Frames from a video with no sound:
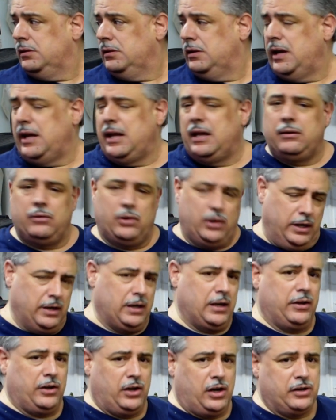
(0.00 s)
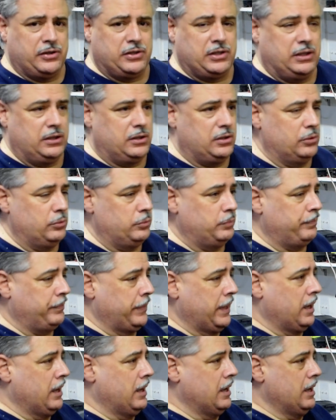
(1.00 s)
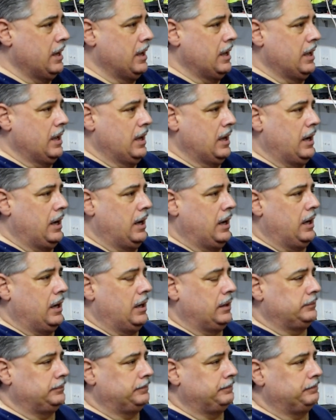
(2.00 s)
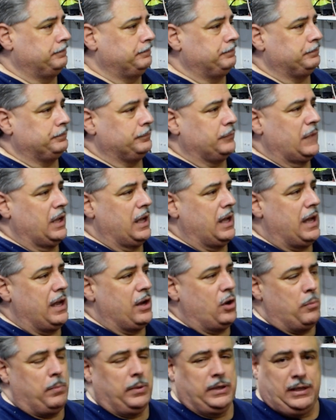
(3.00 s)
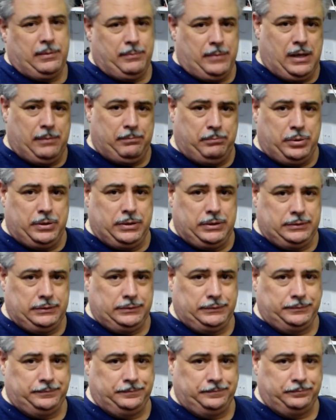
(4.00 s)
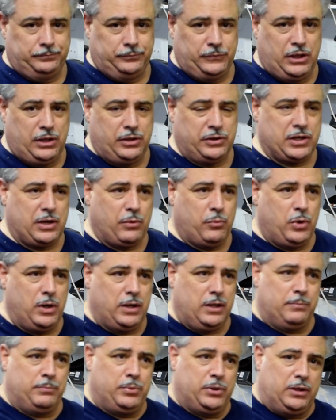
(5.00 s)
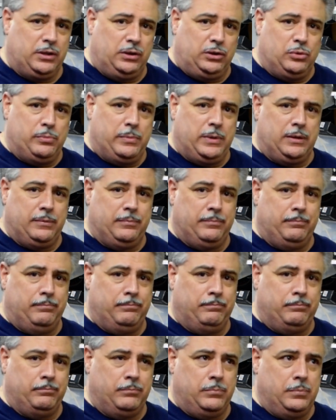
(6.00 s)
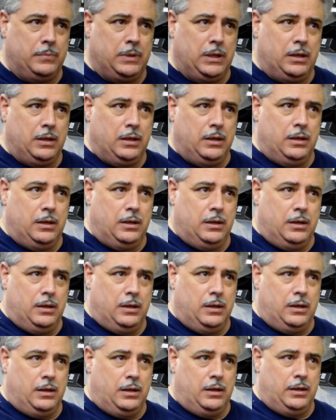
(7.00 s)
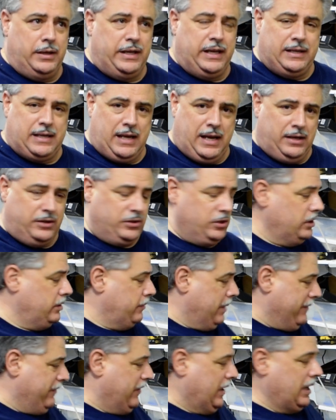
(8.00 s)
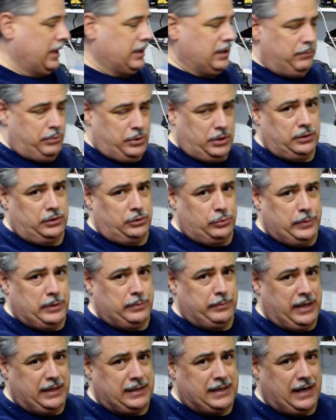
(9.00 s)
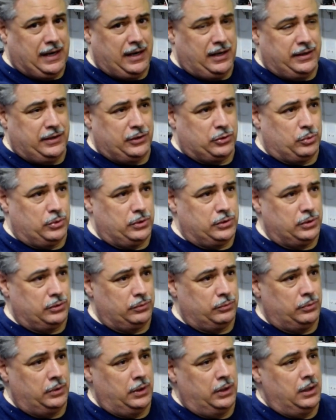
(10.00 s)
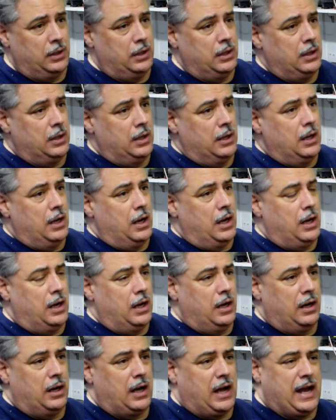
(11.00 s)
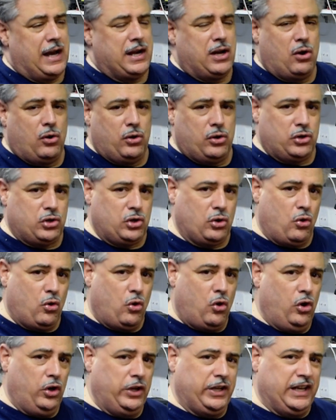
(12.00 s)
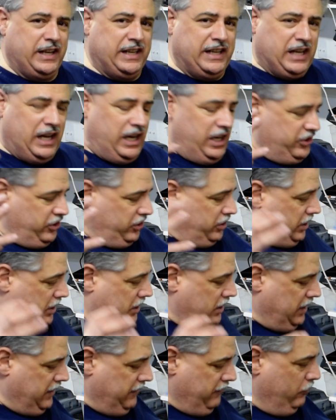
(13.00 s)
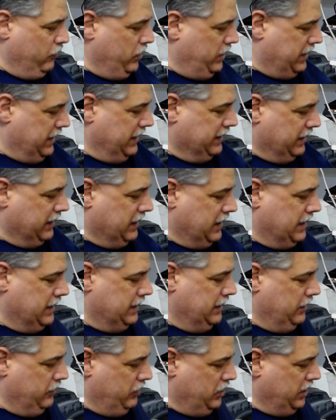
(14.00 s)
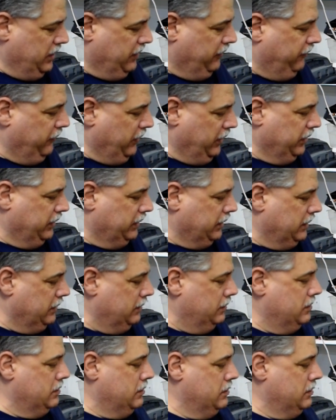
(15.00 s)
and another RC2. I opened them up because I wanted to put aluminum intakes. As a matter of fact, I did put aluminum intake on this one too. I noticed all the dust, even with this on, this filter